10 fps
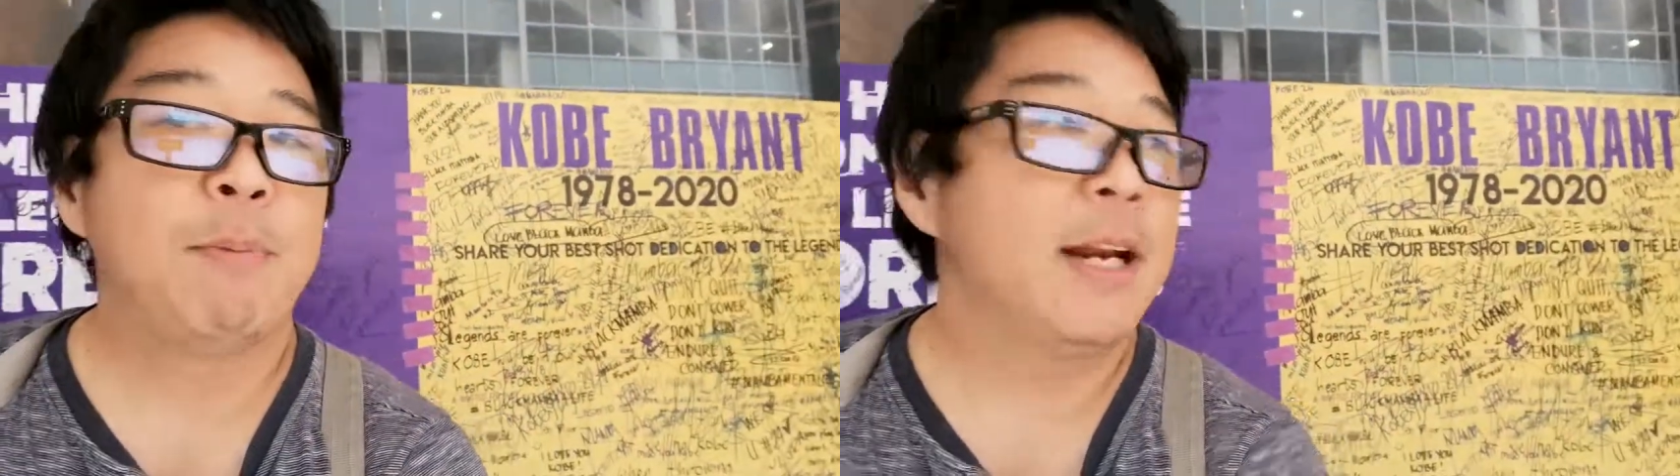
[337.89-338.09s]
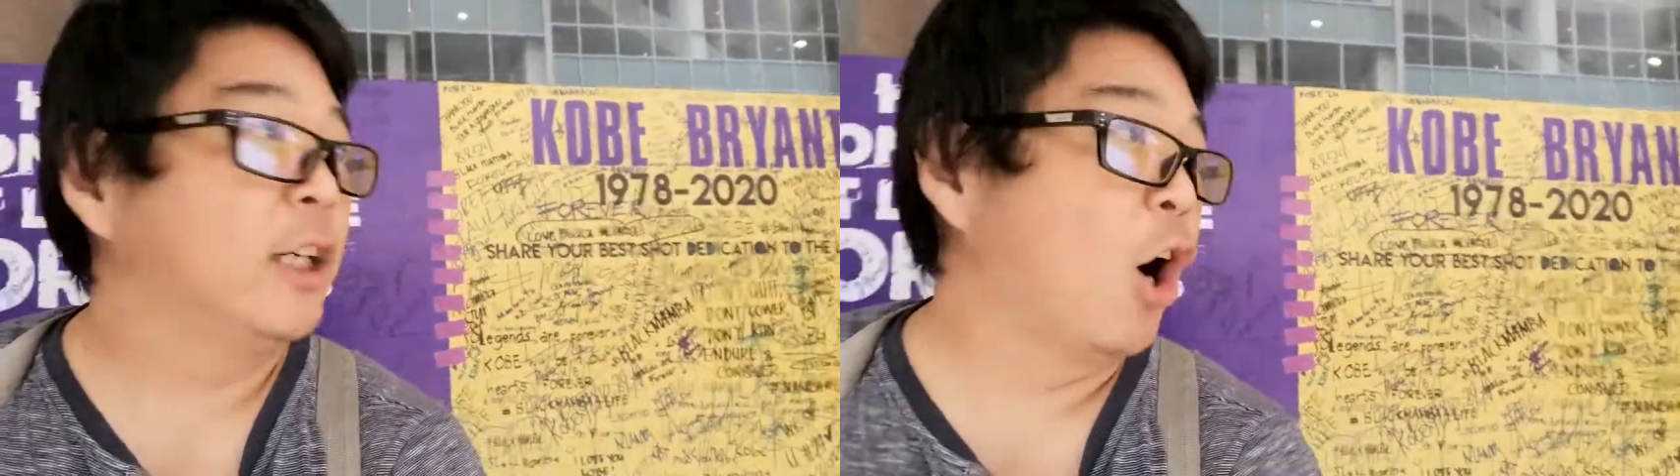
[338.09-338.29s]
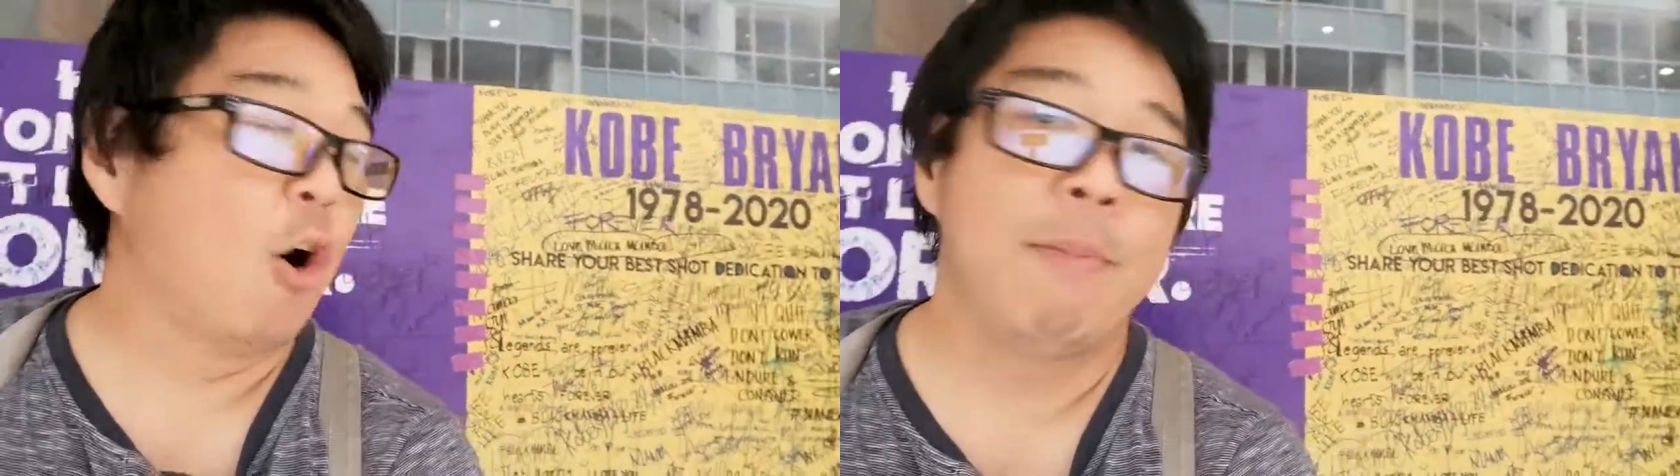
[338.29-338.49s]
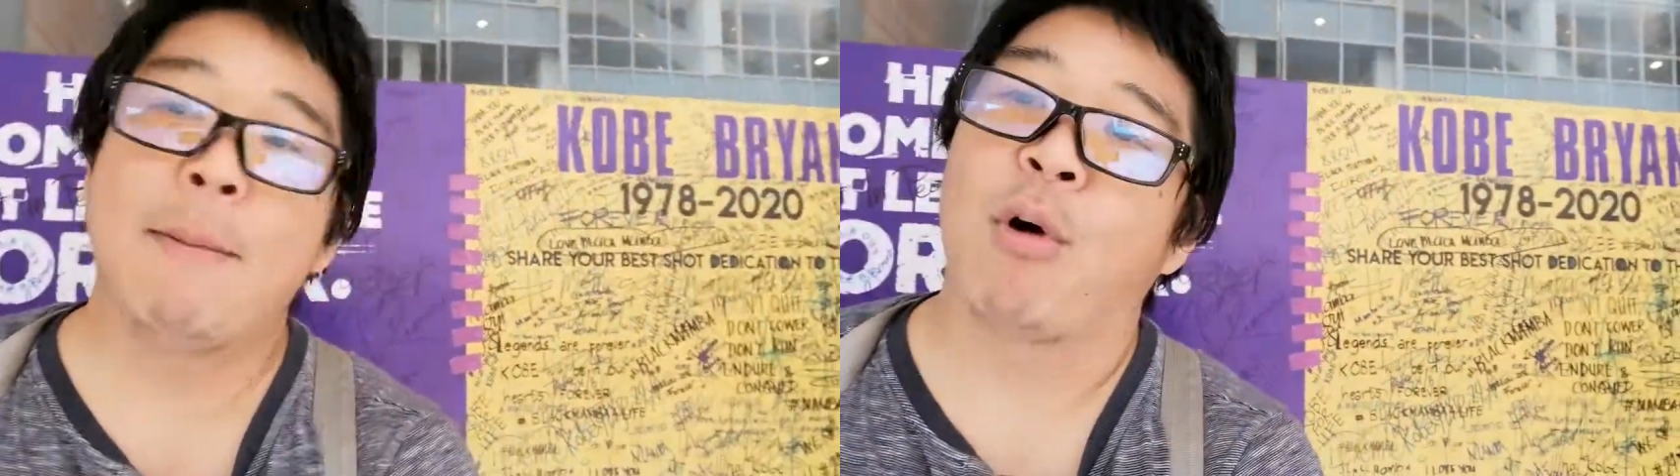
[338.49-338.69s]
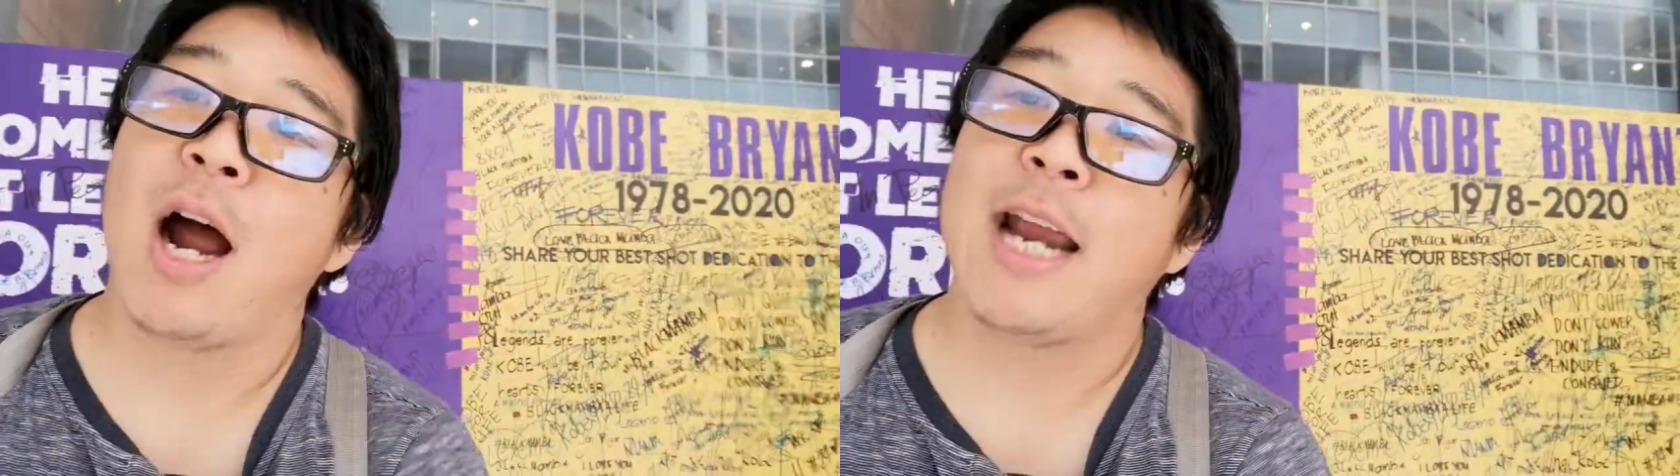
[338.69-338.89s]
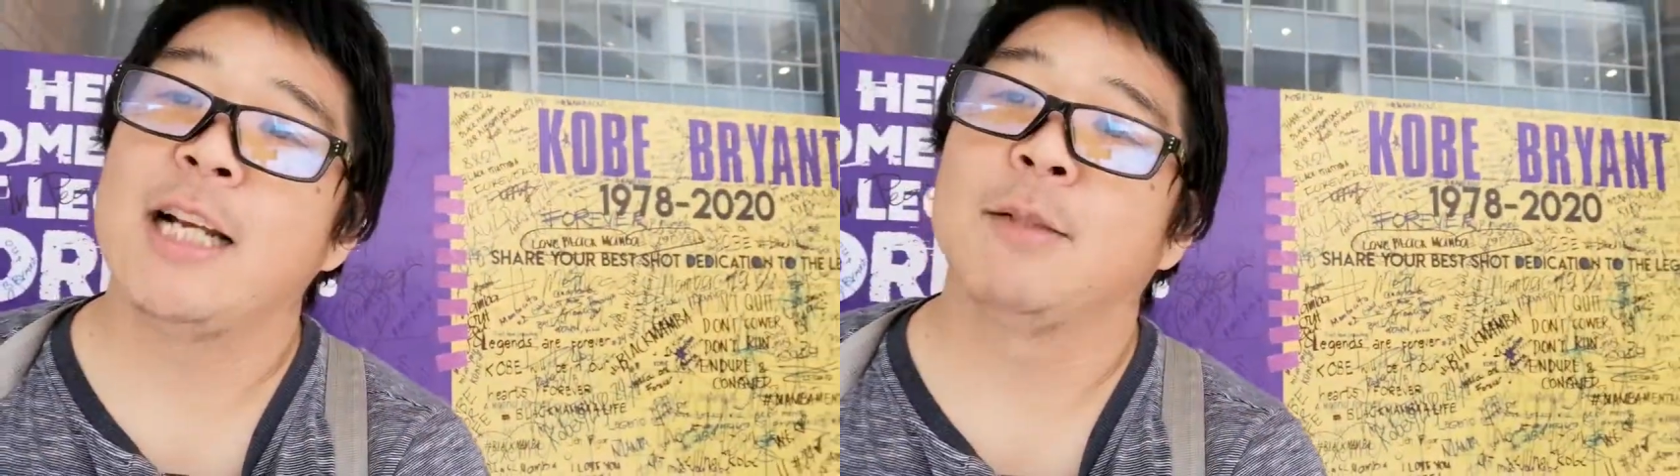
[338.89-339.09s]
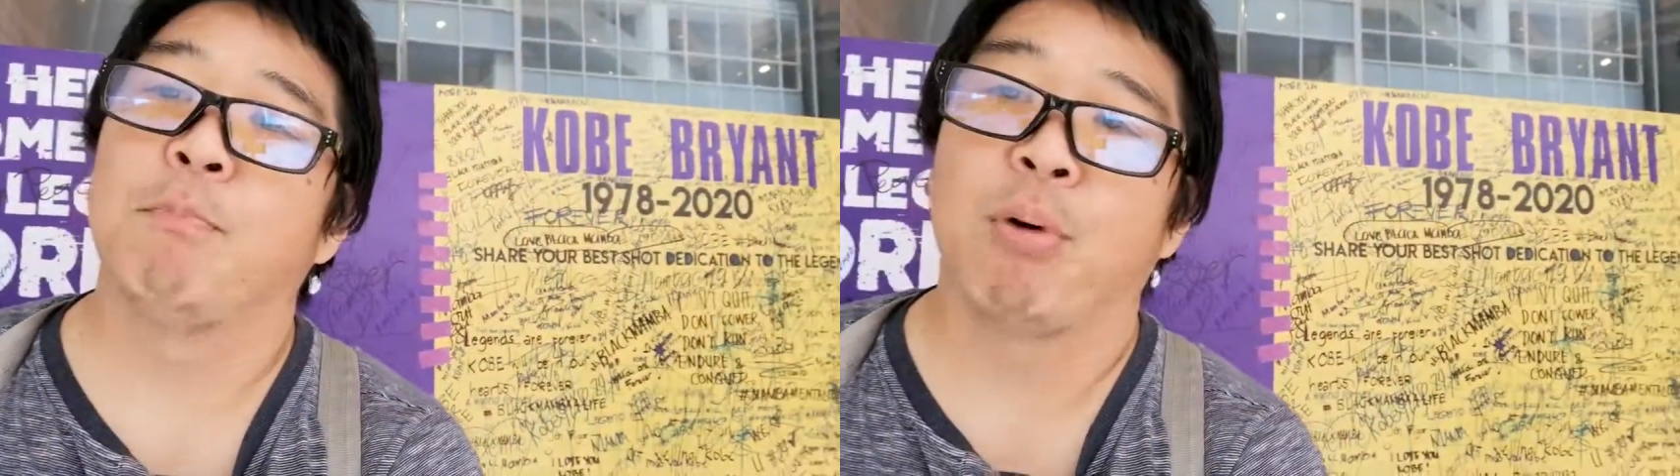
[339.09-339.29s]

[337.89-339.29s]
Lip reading: been Kobe Bryant's